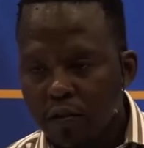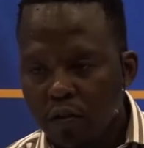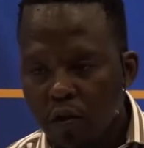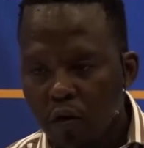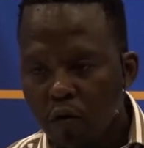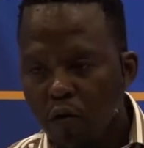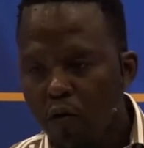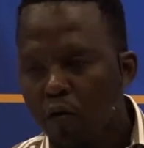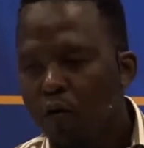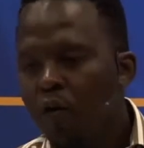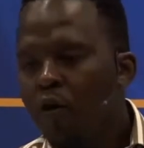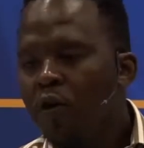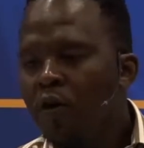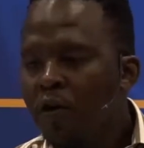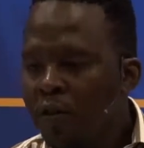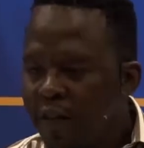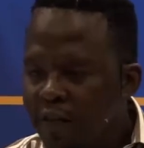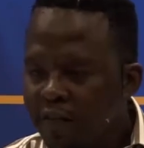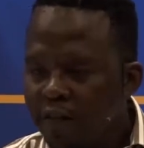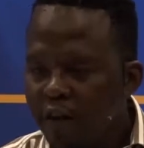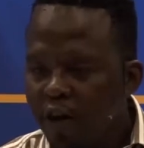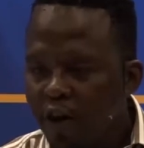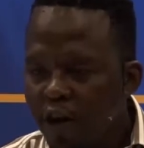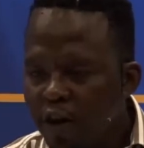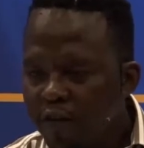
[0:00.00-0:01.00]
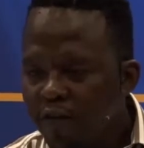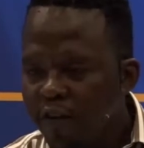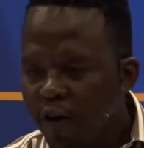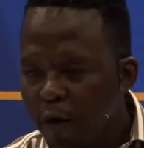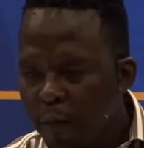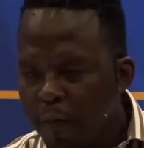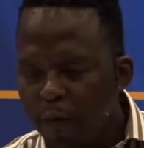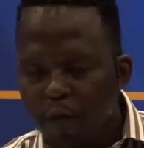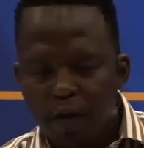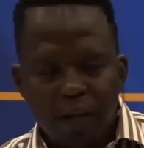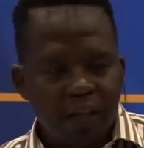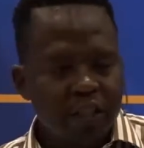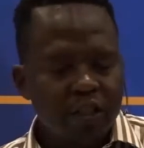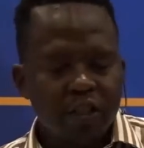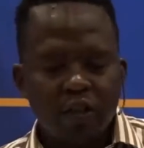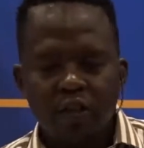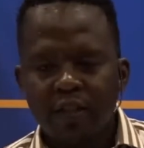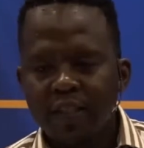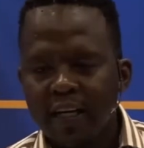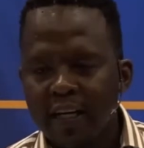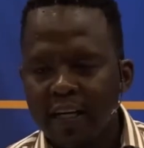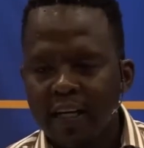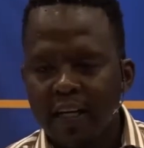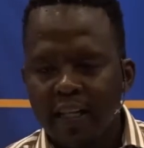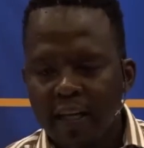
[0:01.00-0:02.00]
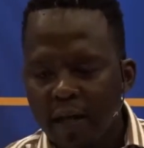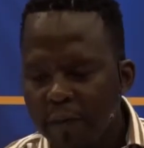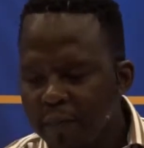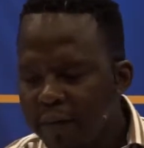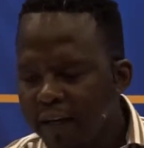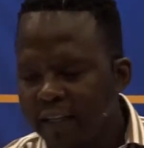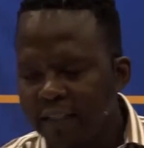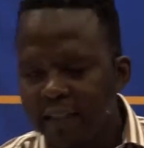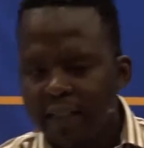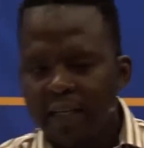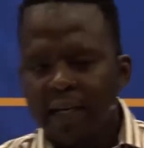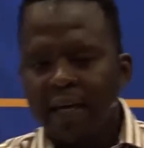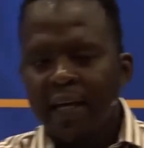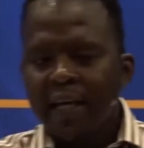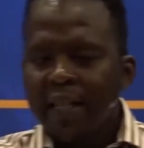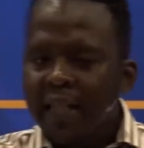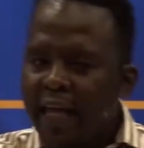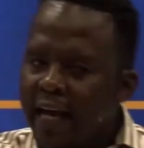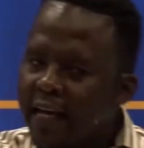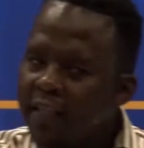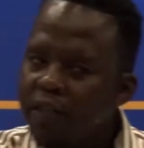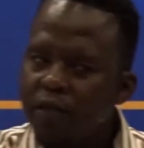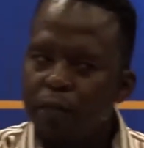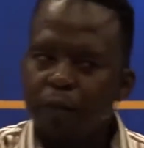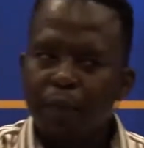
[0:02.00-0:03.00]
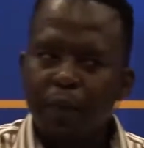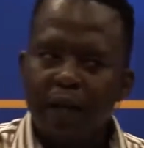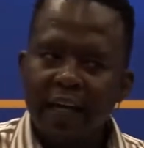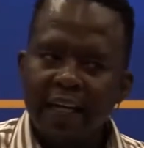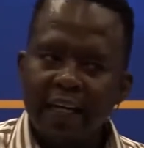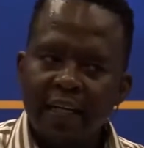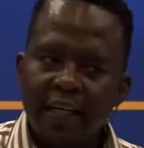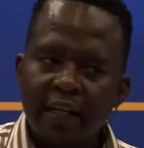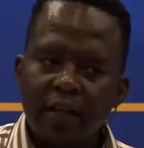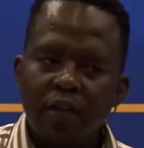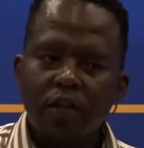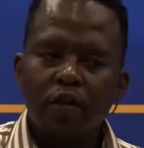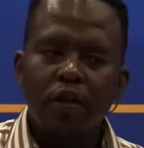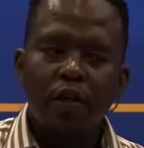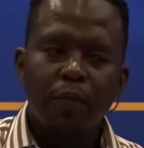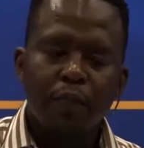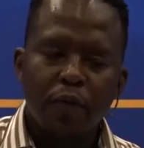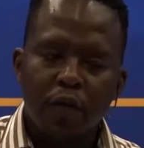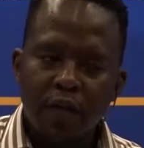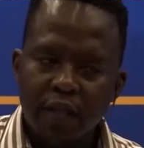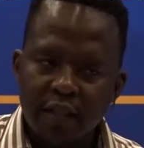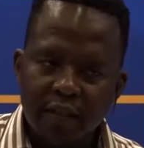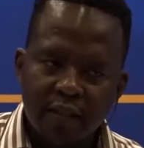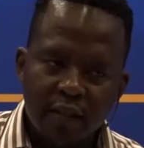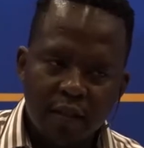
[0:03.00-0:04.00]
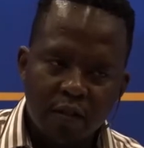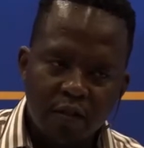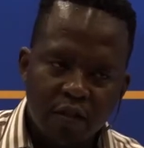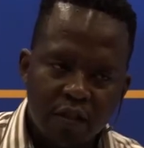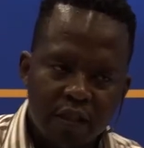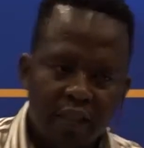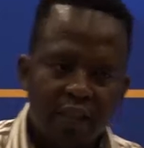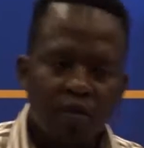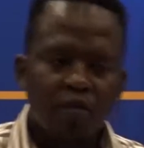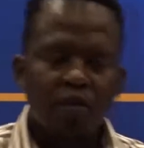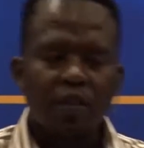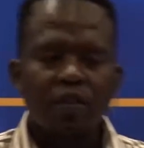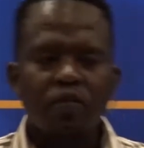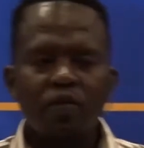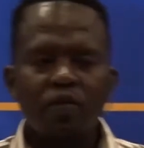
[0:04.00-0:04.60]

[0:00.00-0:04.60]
So there's a lot of operational data there, but they had to plug in a third-party solution in order